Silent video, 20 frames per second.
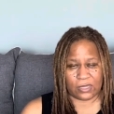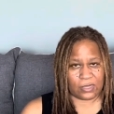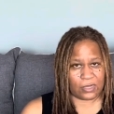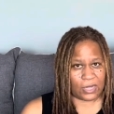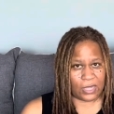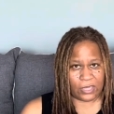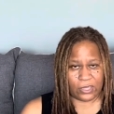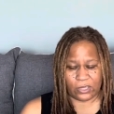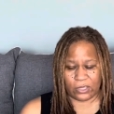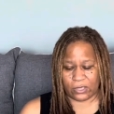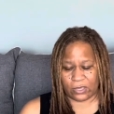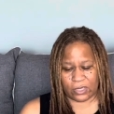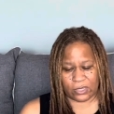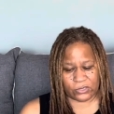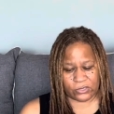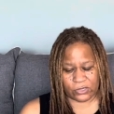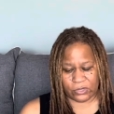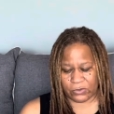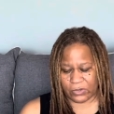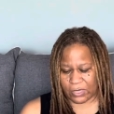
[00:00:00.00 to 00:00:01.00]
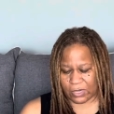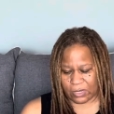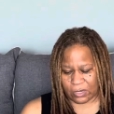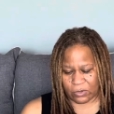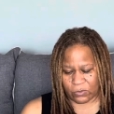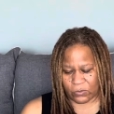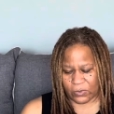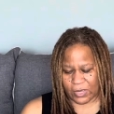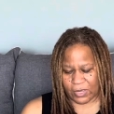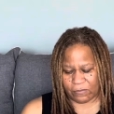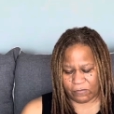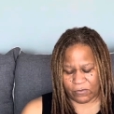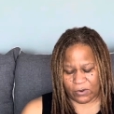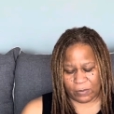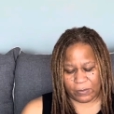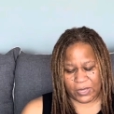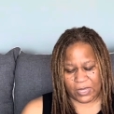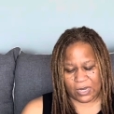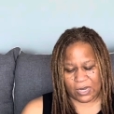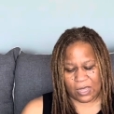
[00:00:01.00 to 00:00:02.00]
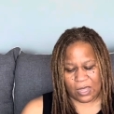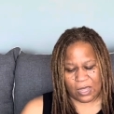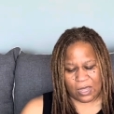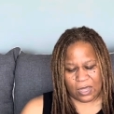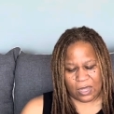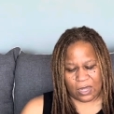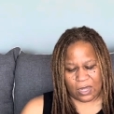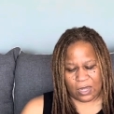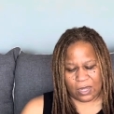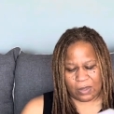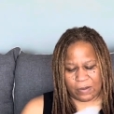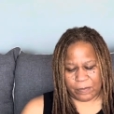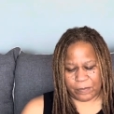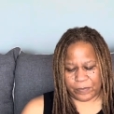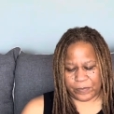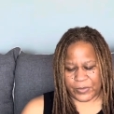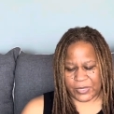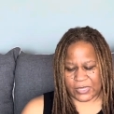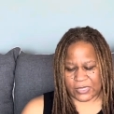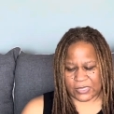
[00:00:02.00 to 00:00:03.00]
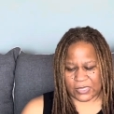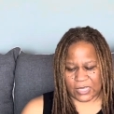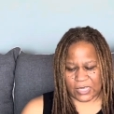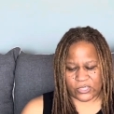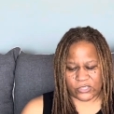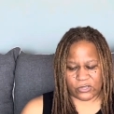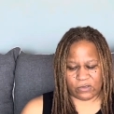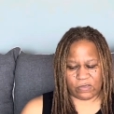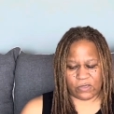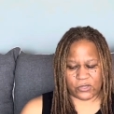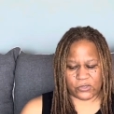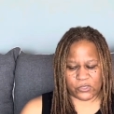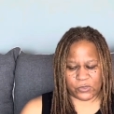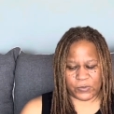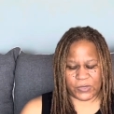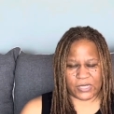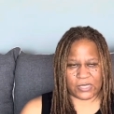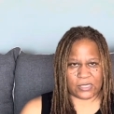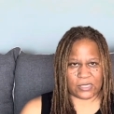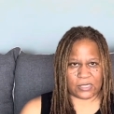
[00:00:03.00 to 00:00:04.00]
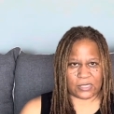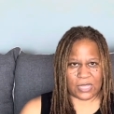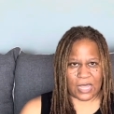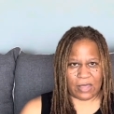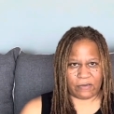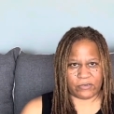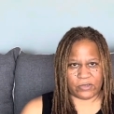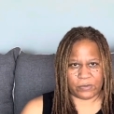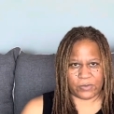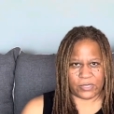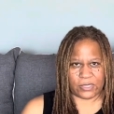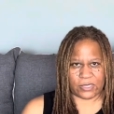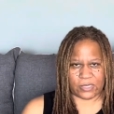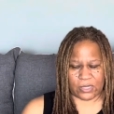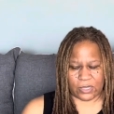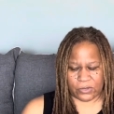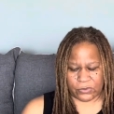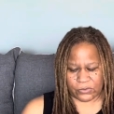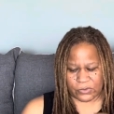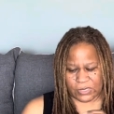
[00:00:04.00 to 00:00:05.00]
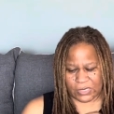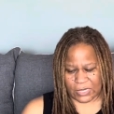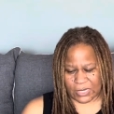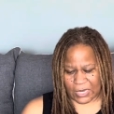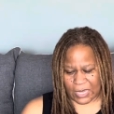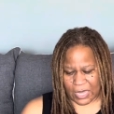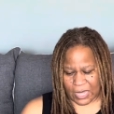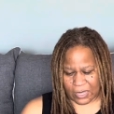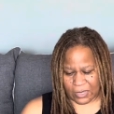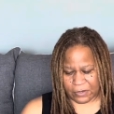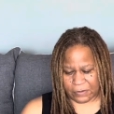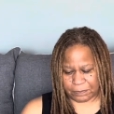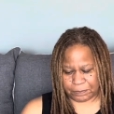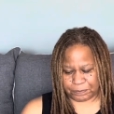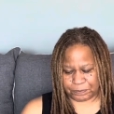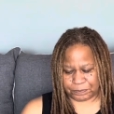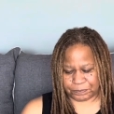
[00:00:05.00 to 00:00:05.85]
Like there's no getting away from it because each of those pieces have to be sewn together